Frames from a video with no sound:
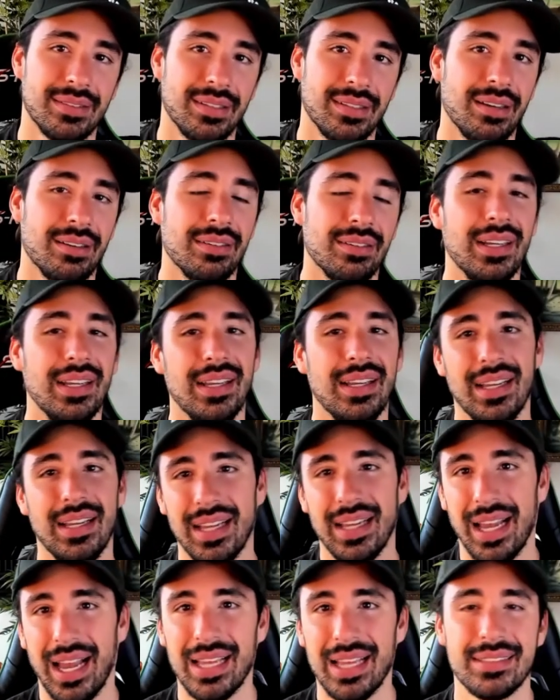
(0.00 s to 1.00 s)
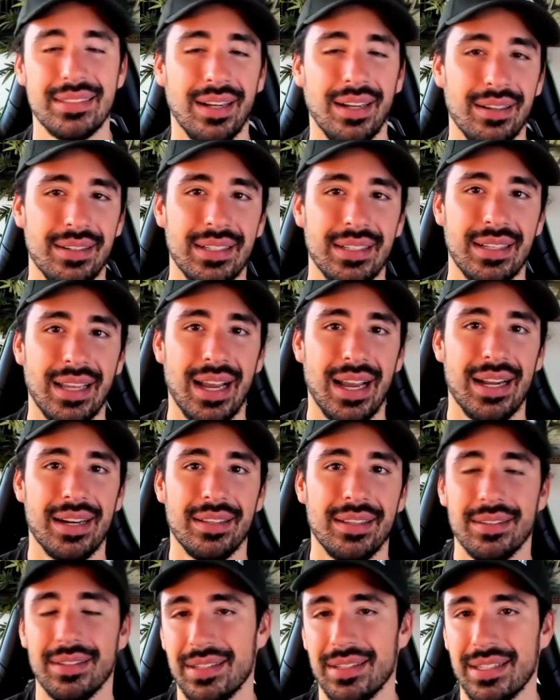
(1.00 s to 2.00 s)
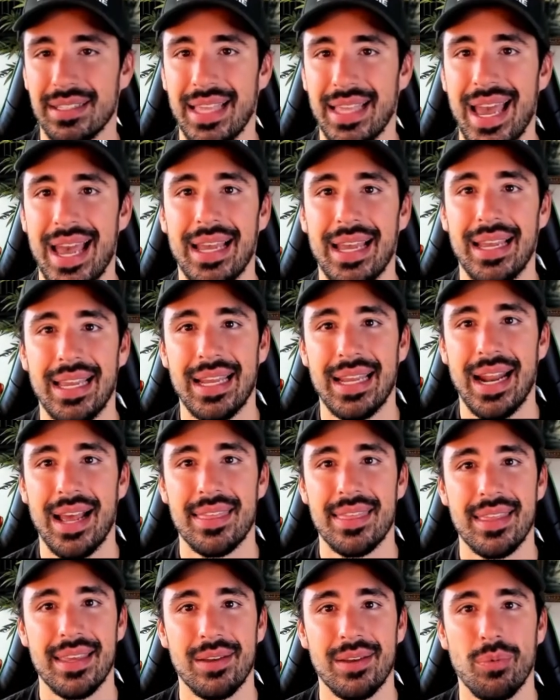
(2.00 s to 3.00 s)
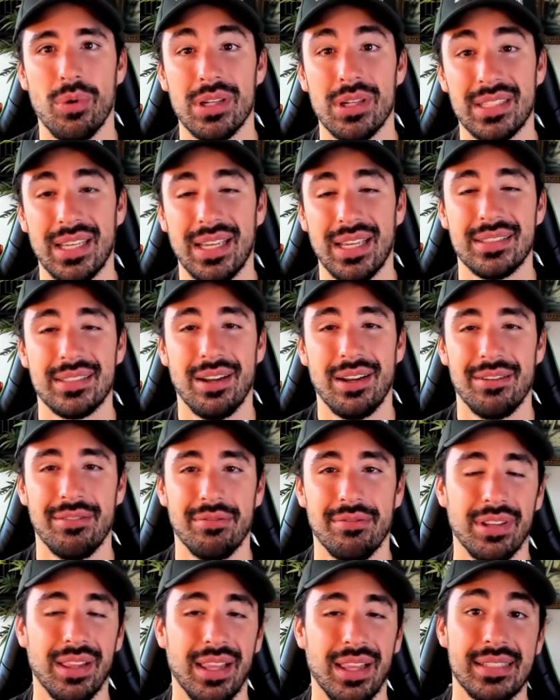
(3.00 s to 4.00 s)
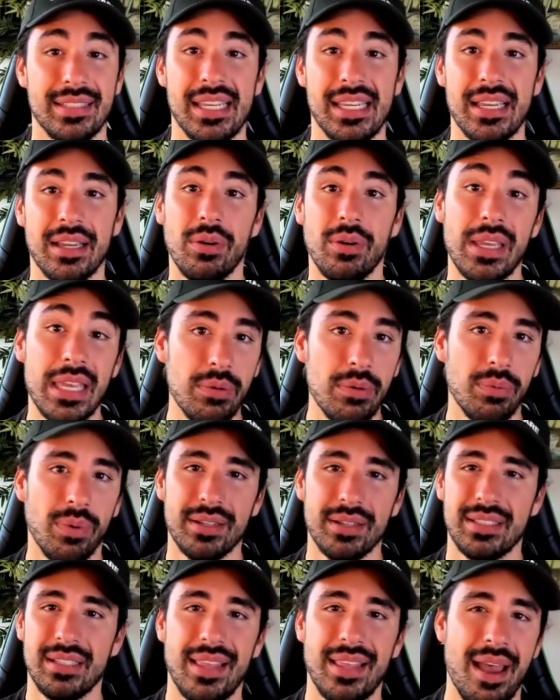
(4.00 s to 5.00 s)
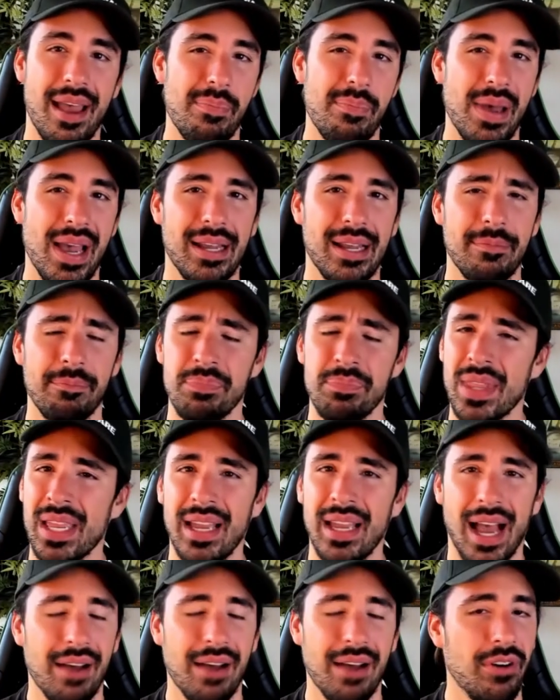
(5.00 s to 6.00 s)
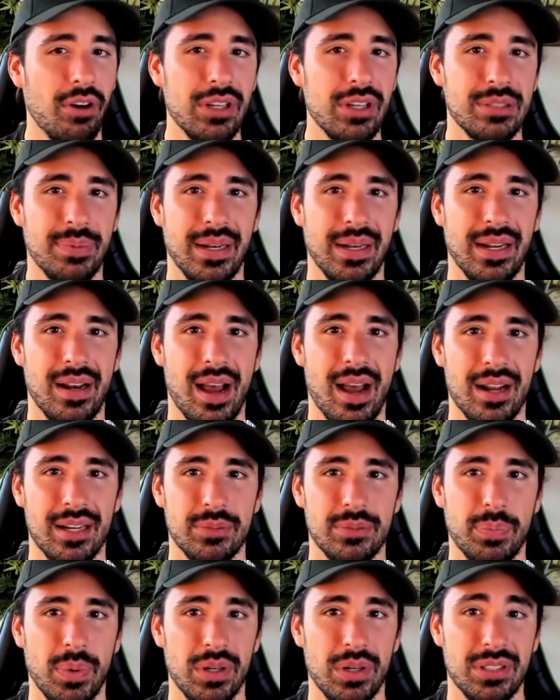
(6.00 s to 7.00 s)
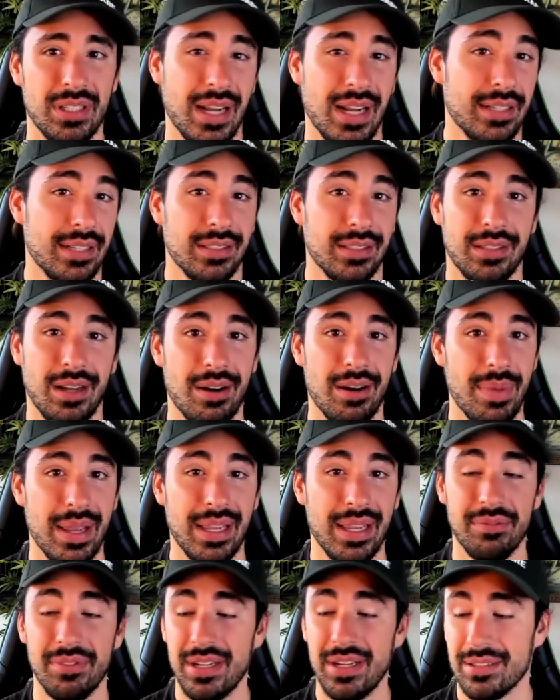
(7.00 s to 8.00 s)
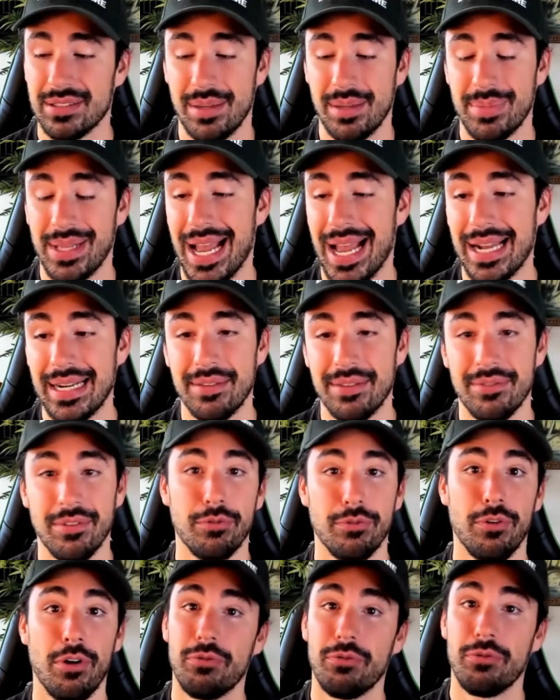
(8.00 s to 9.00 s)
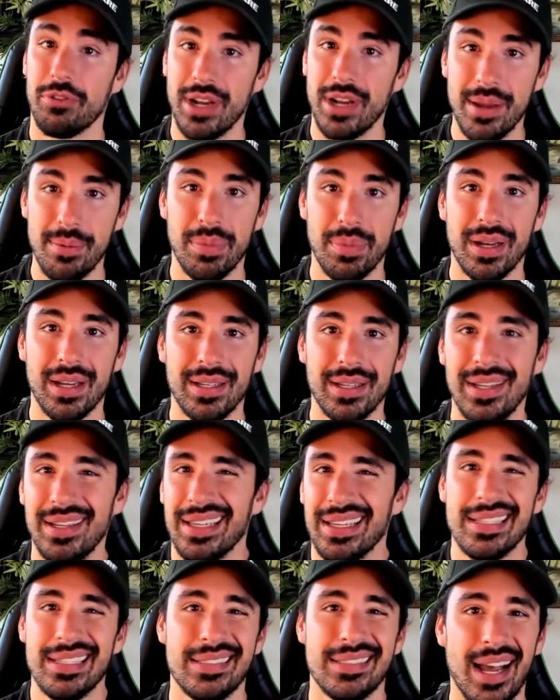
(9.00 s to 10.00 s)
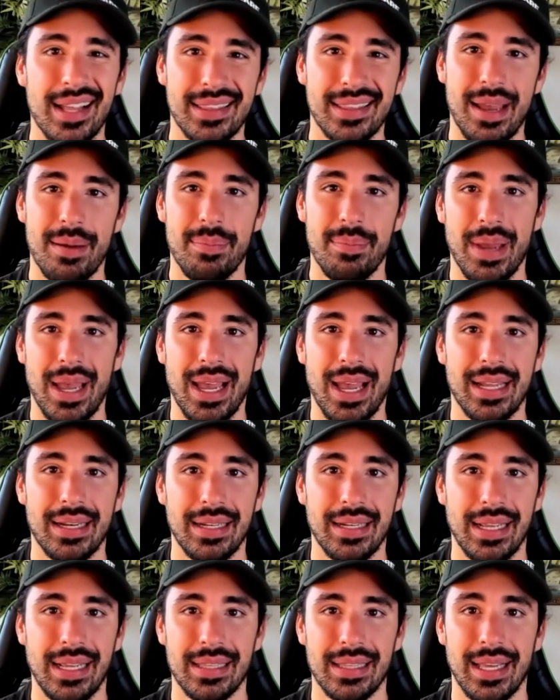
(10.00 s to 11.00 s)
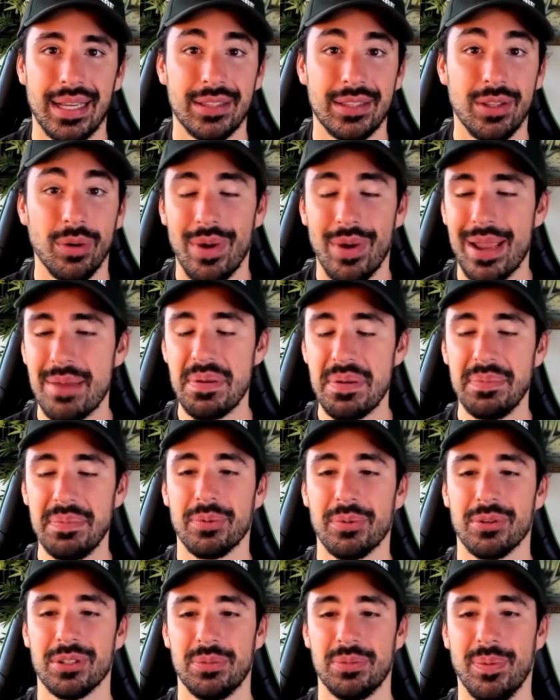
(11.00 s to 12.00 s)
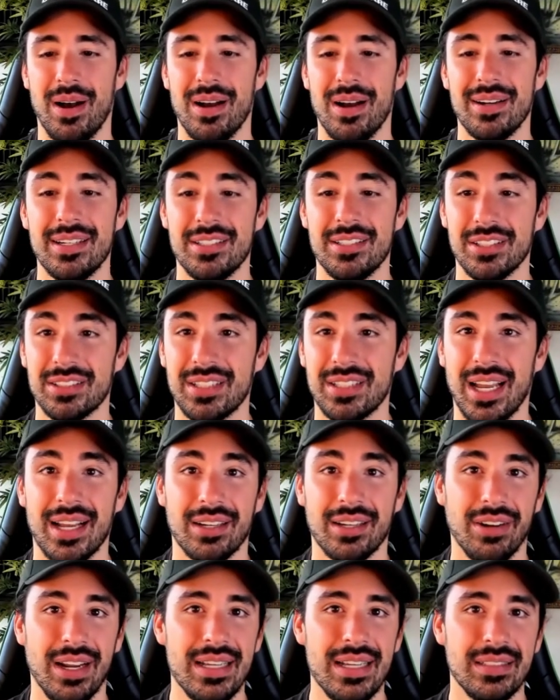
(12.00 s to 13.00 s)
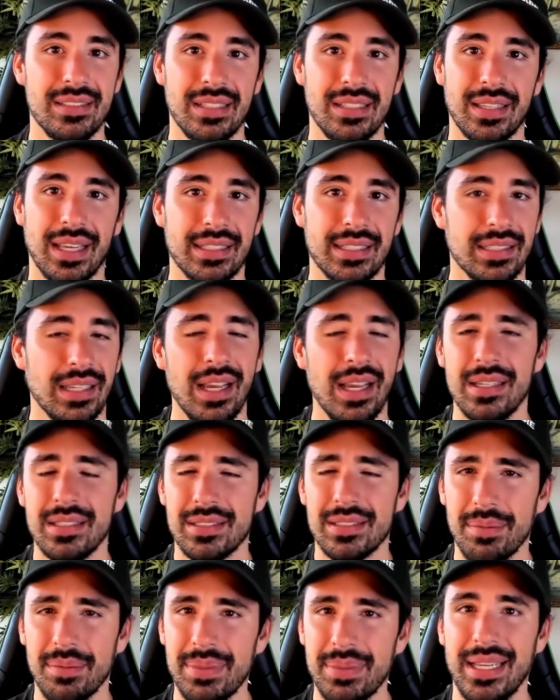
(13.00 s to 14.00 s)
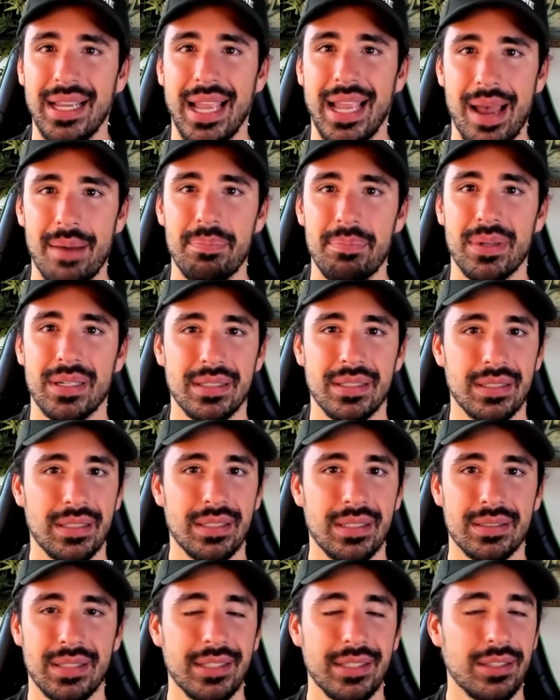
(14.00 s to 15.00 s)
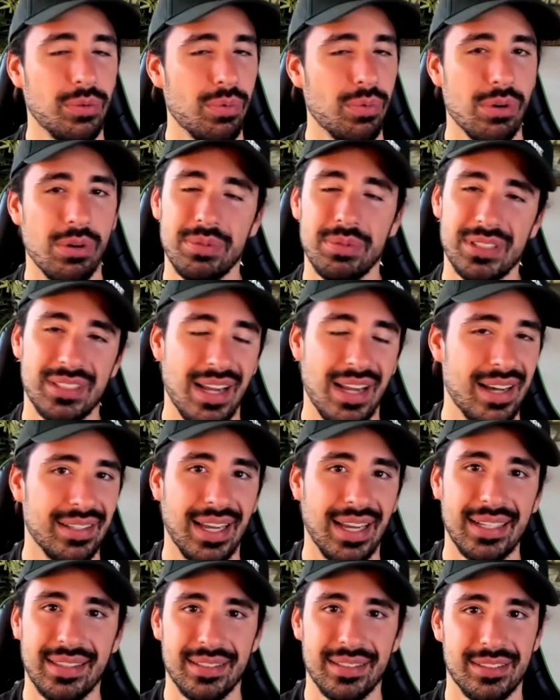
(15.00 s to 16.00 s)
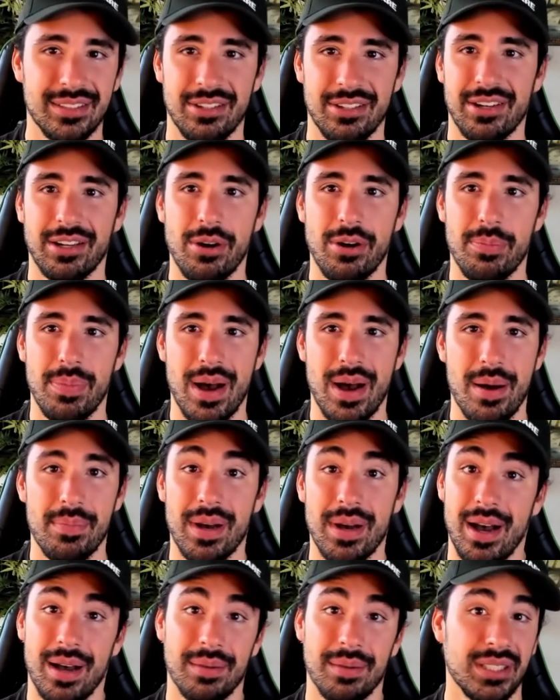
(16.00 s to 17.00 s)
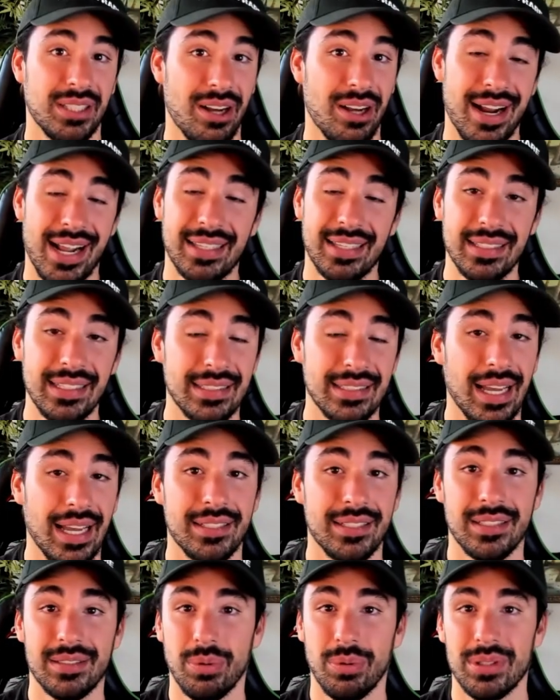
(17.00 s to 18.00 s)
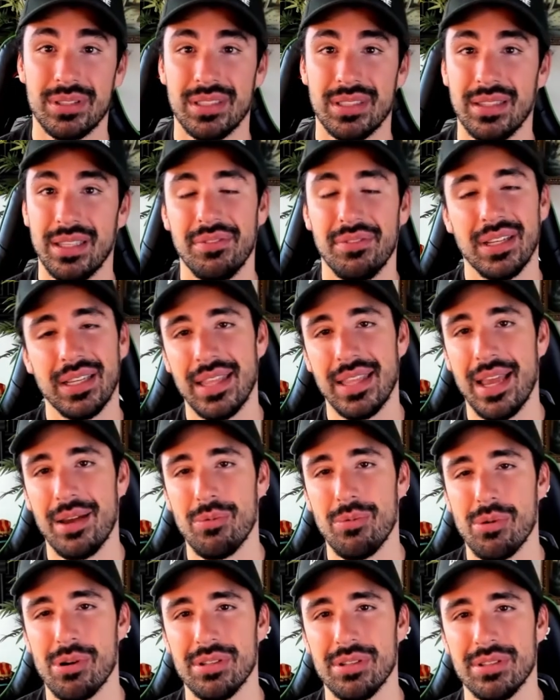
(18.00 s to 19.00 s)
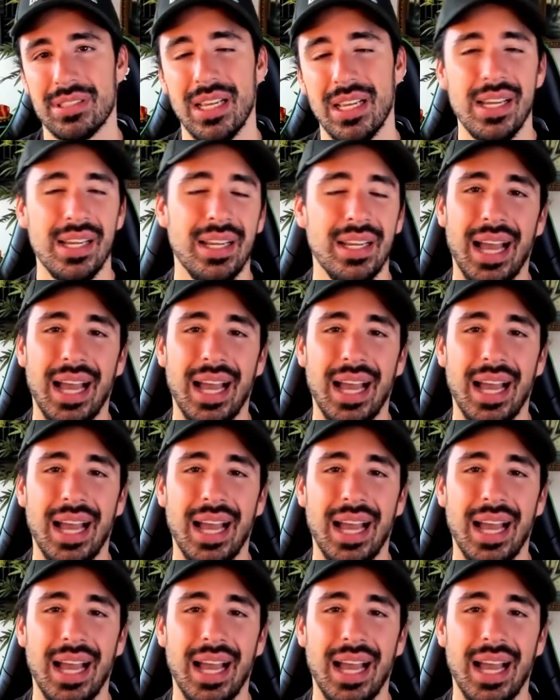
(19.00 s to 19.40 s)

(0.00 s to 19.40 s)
So I started kind of learning that. And I think once I started realizing he, he wasn't that bad, I've always been an honest person. I just started making videos. I'm like, I didn't even vote for him, but he's not that bad. And like the way people responded just got crazy. Like something happened because like the world was not like this during Obama. I'm sorry. At least I just wasn't living in that world.